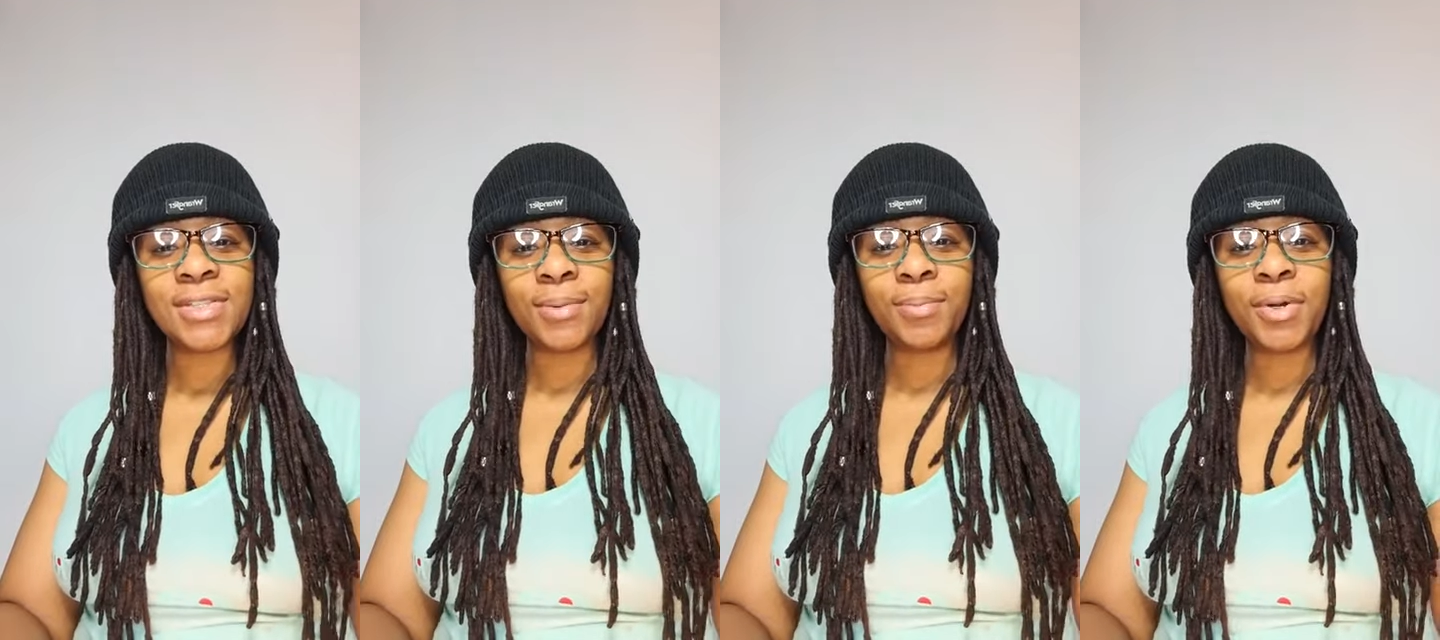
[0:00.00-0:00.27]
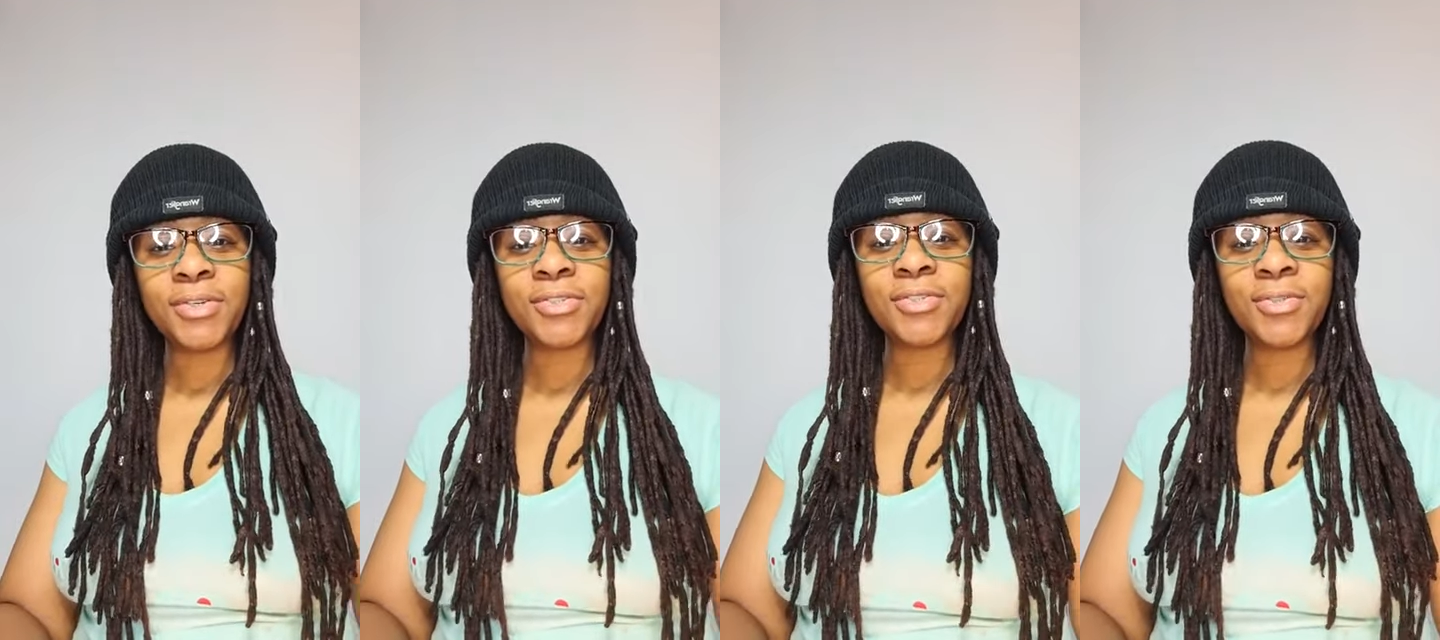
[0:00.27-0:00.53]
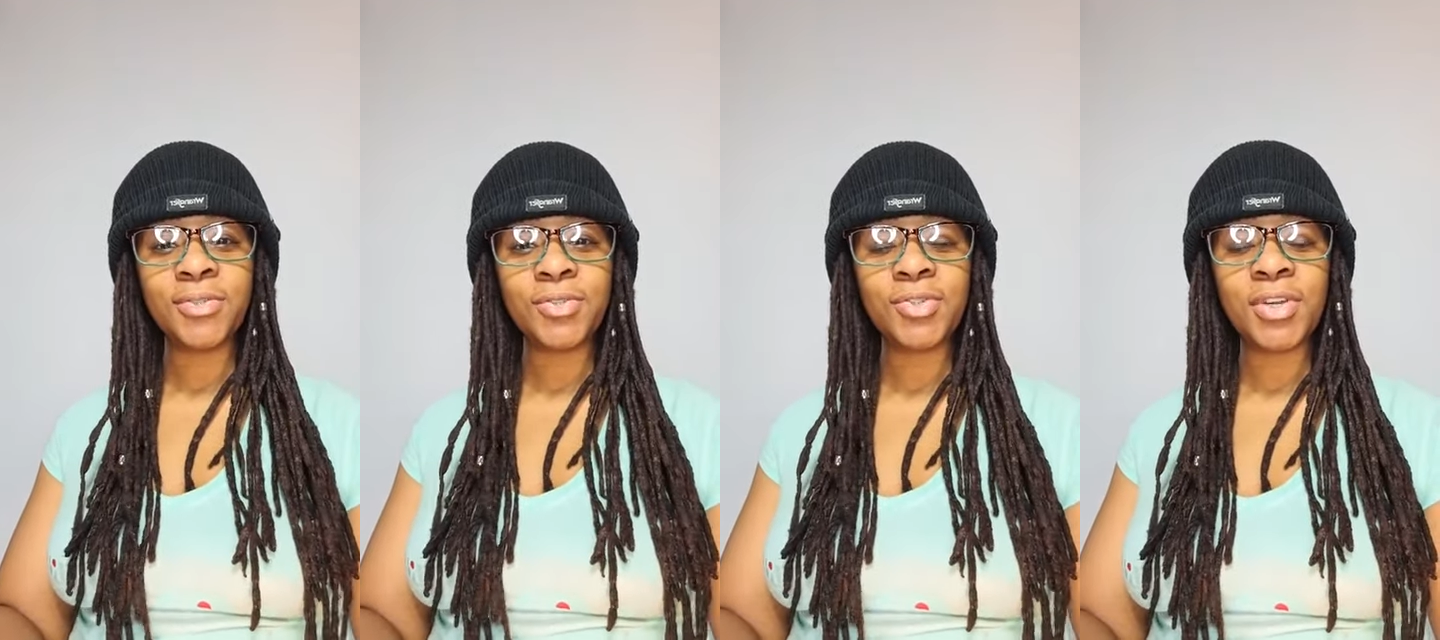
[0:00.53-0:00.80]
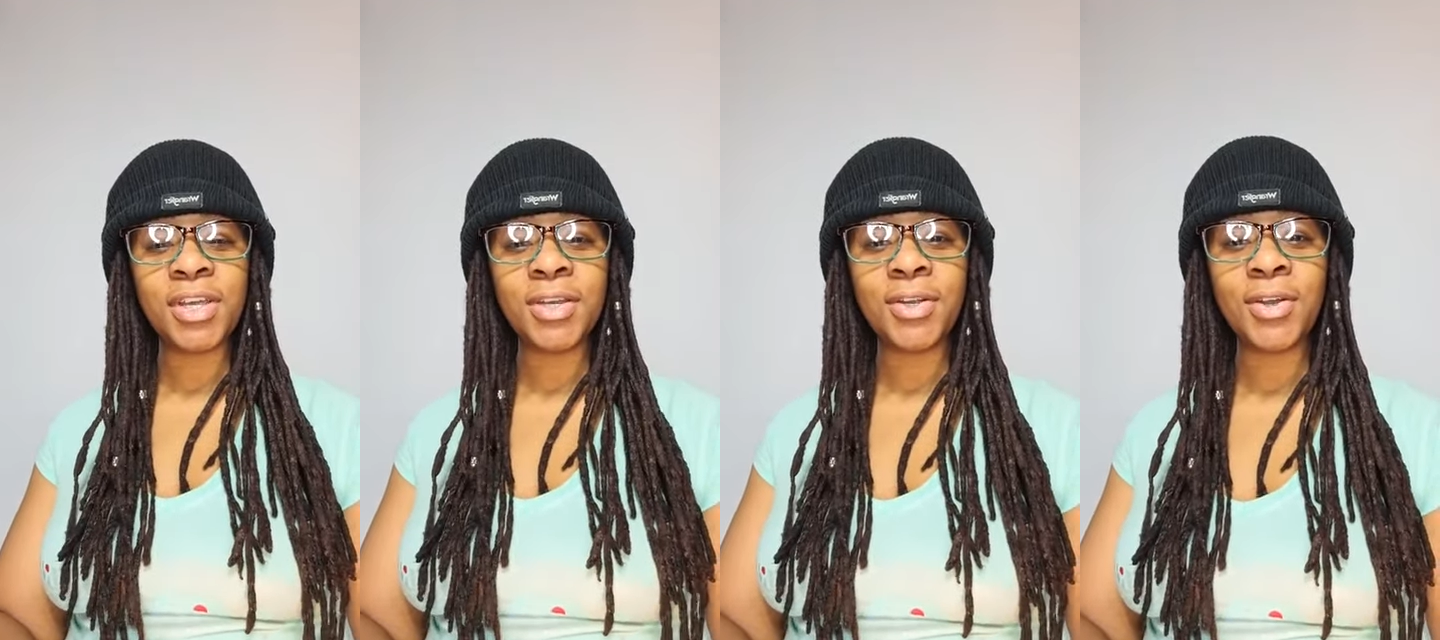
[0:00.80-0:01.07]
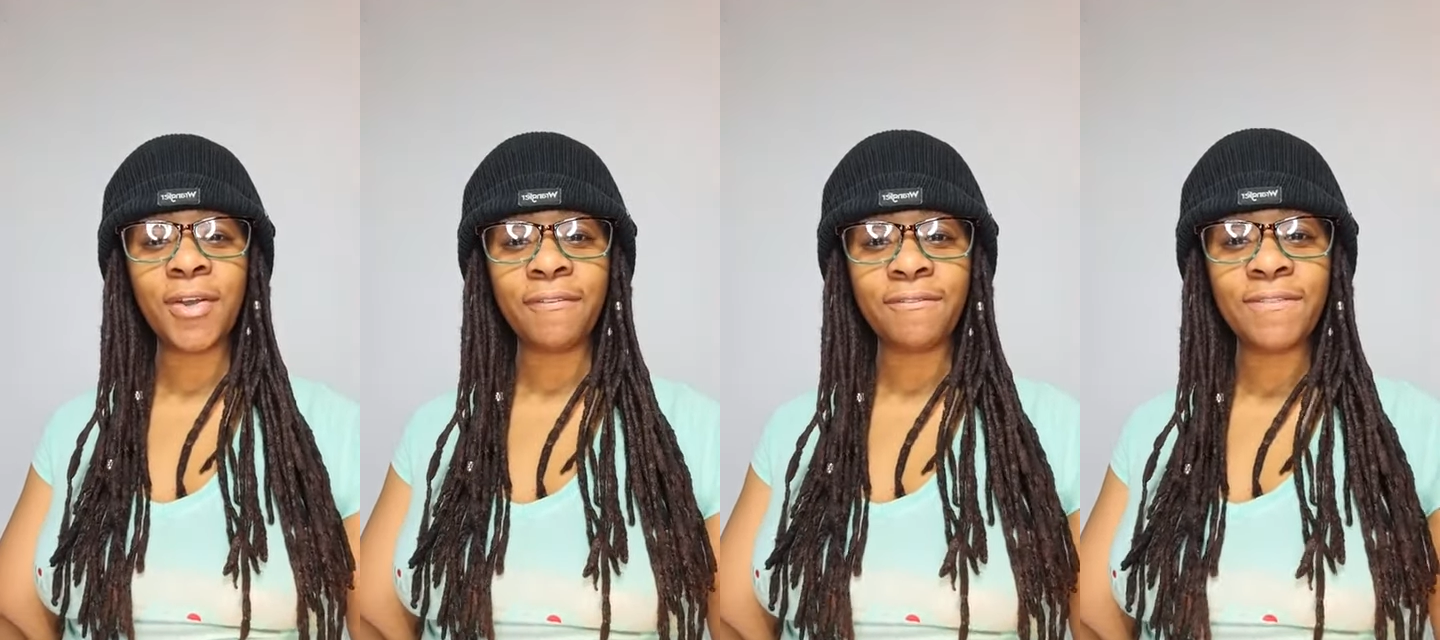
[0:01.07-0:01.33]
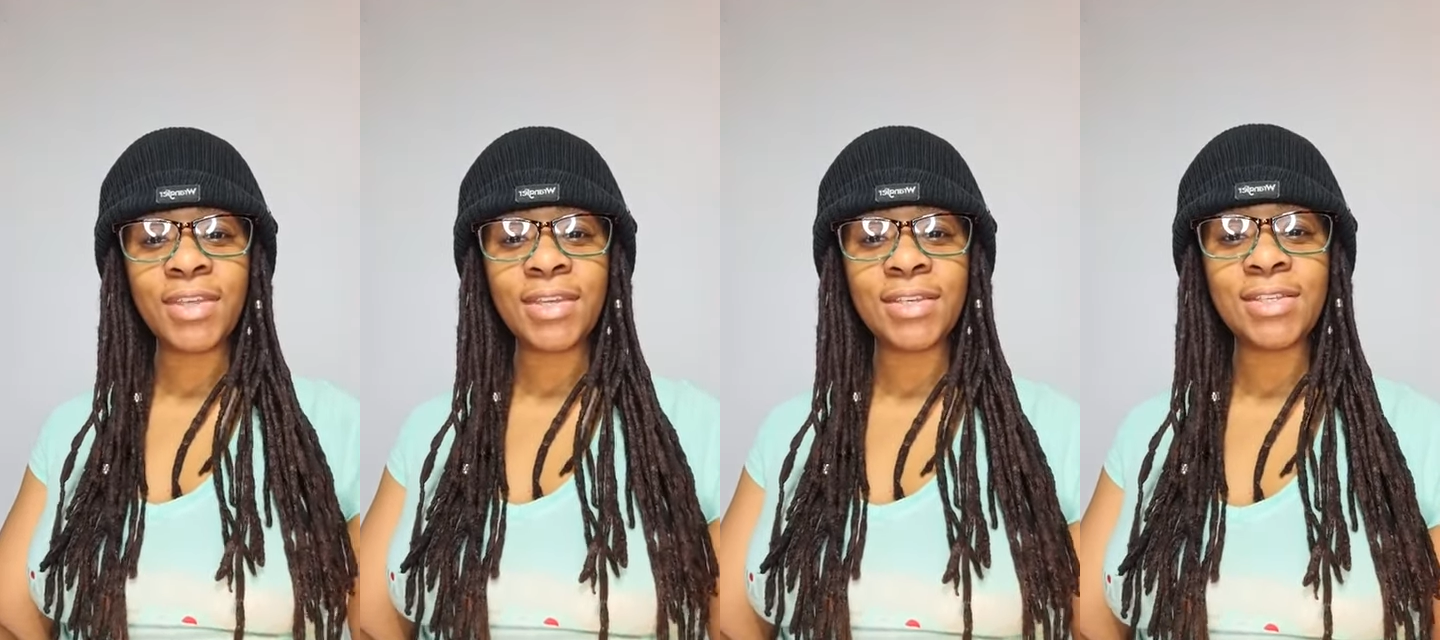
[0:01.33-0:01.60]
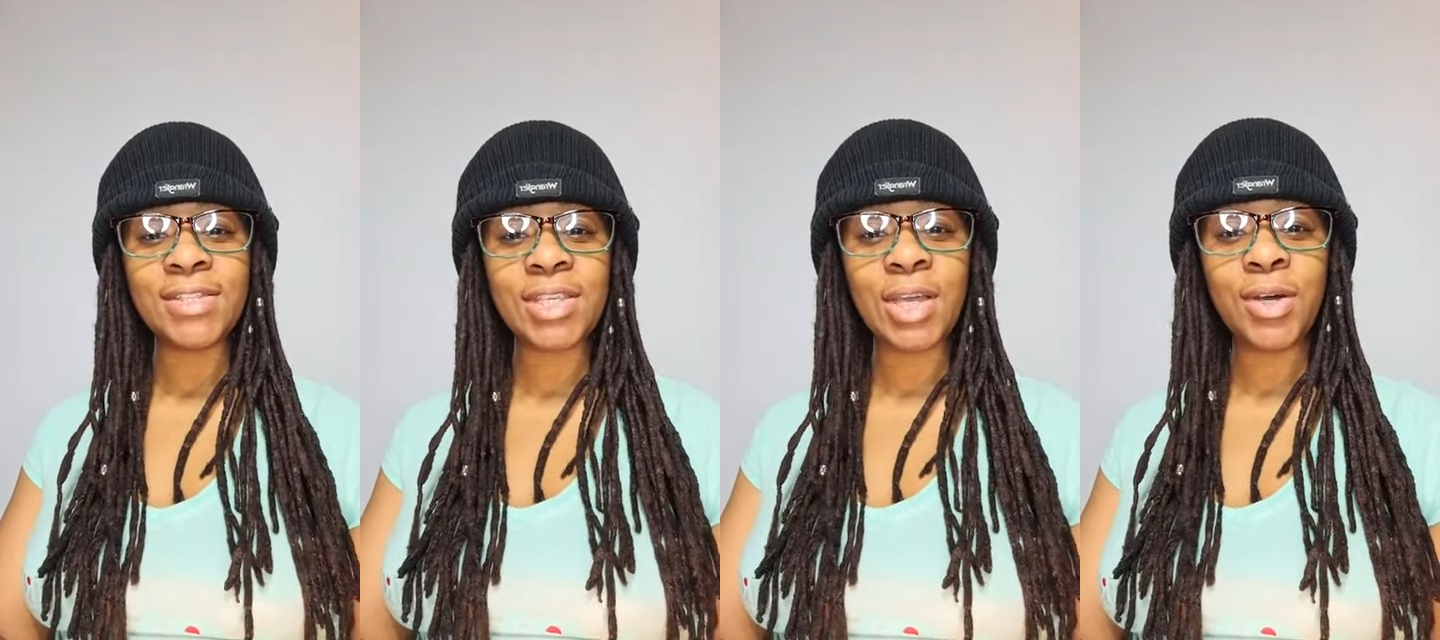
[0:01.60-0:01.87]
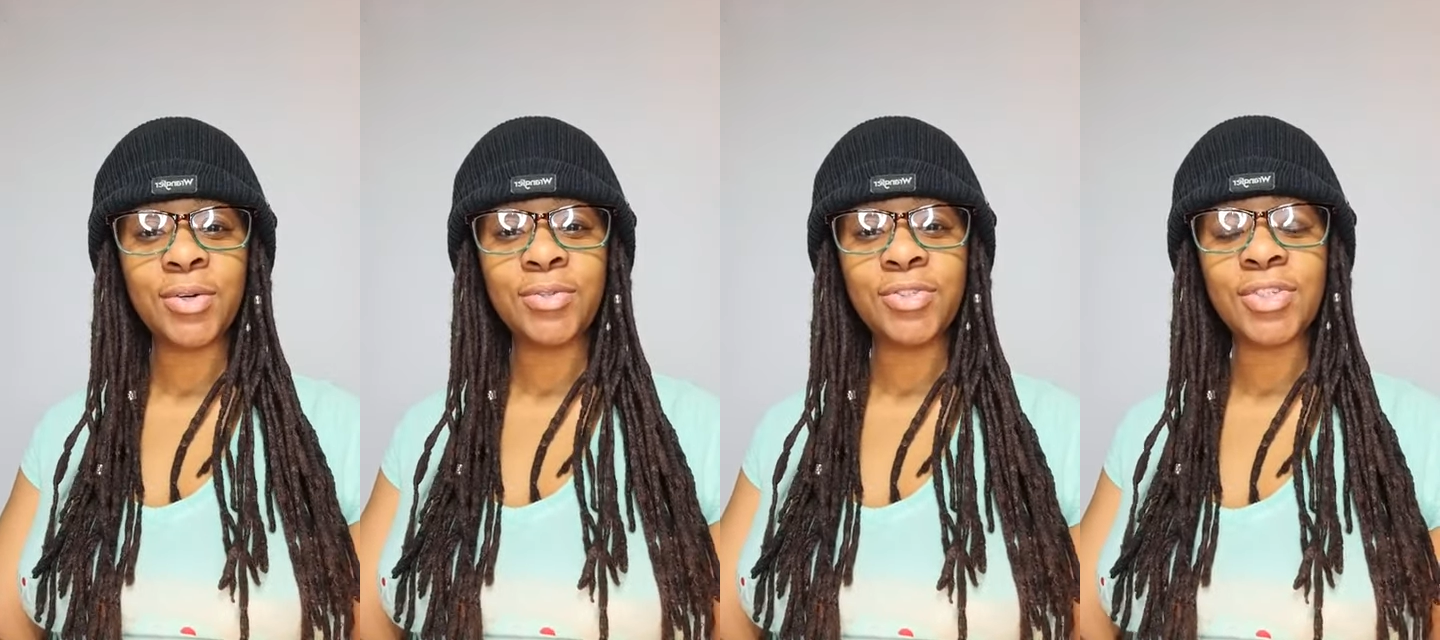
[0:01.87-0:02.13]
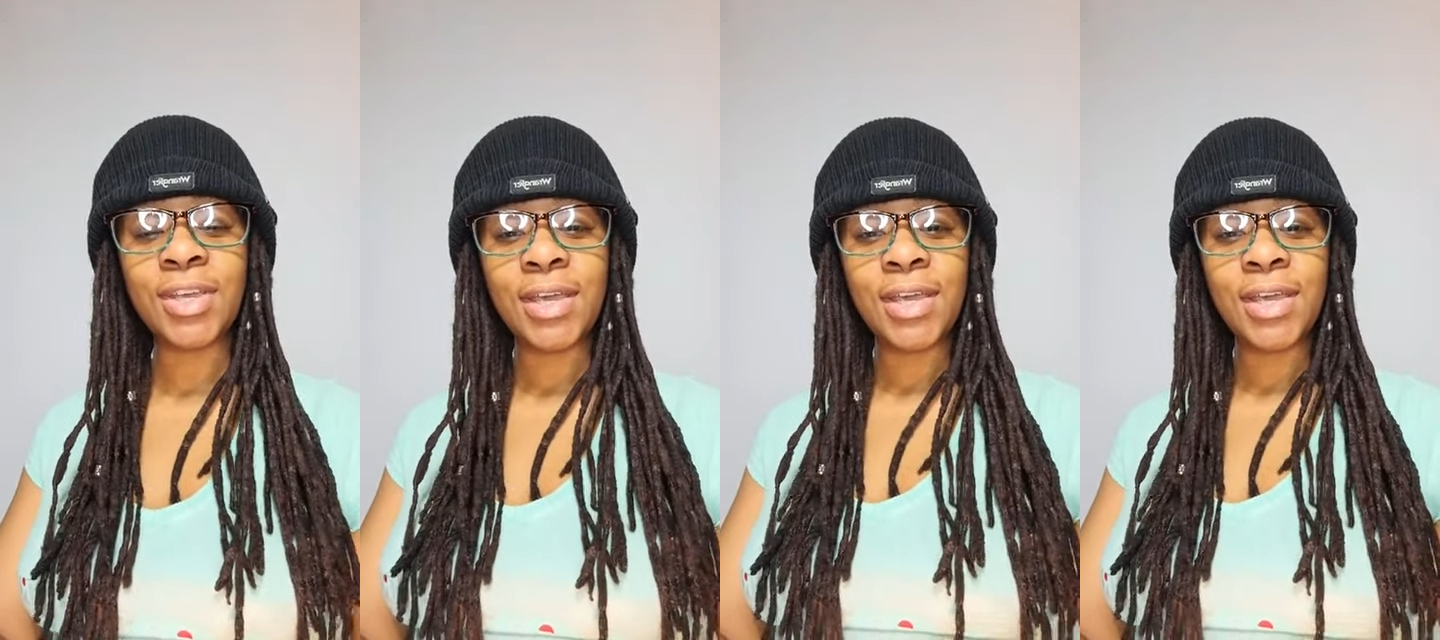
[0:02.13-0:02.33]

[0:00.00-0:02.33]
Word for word: a personal trainer, a fitness coach.